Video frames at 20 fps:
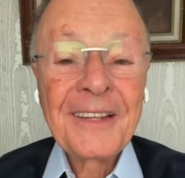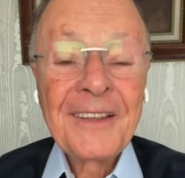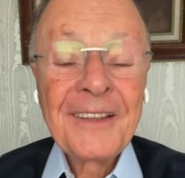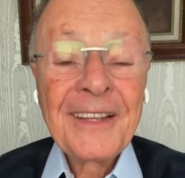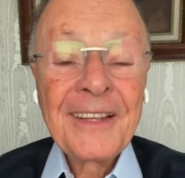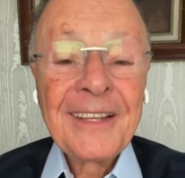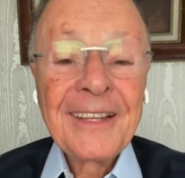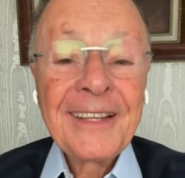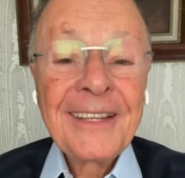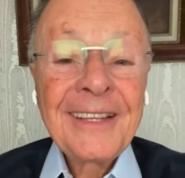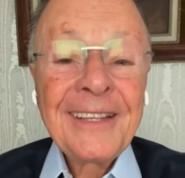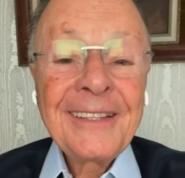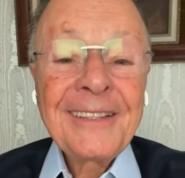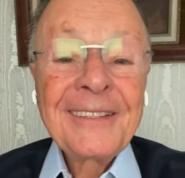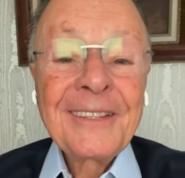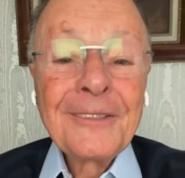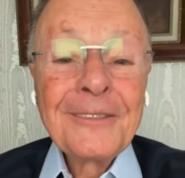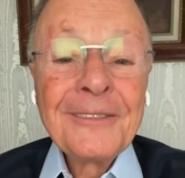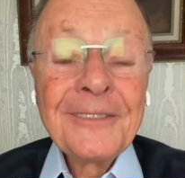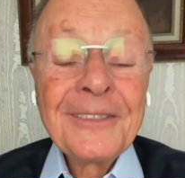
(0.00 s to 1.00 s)

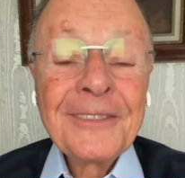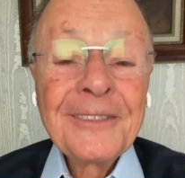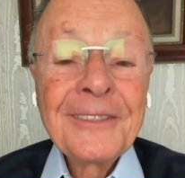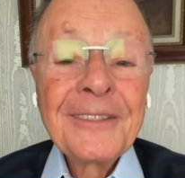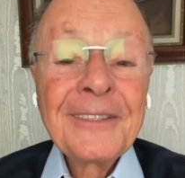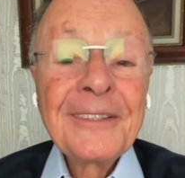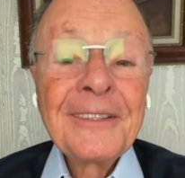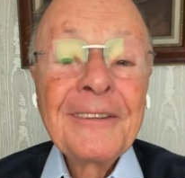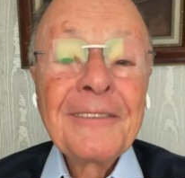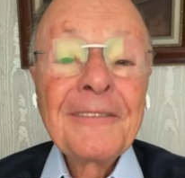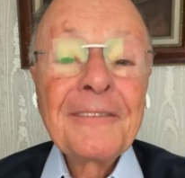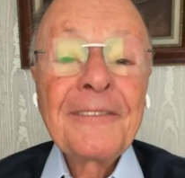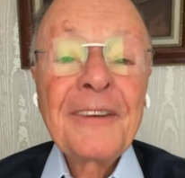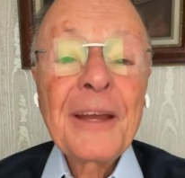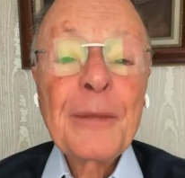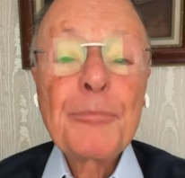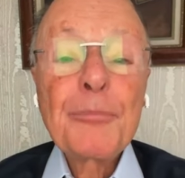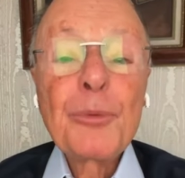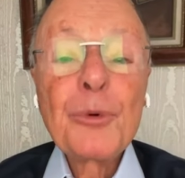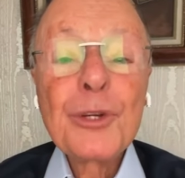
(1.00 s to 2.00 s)
then they
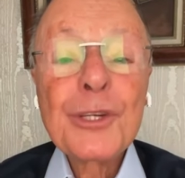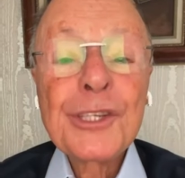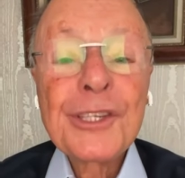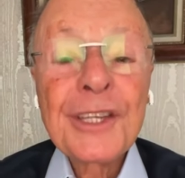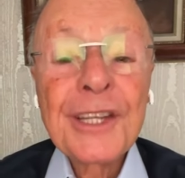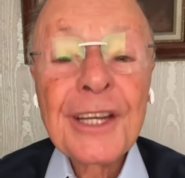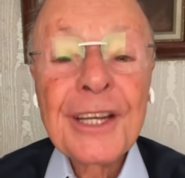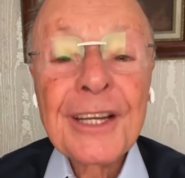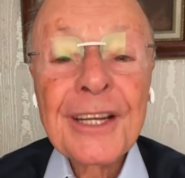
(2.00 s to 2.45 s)
delay,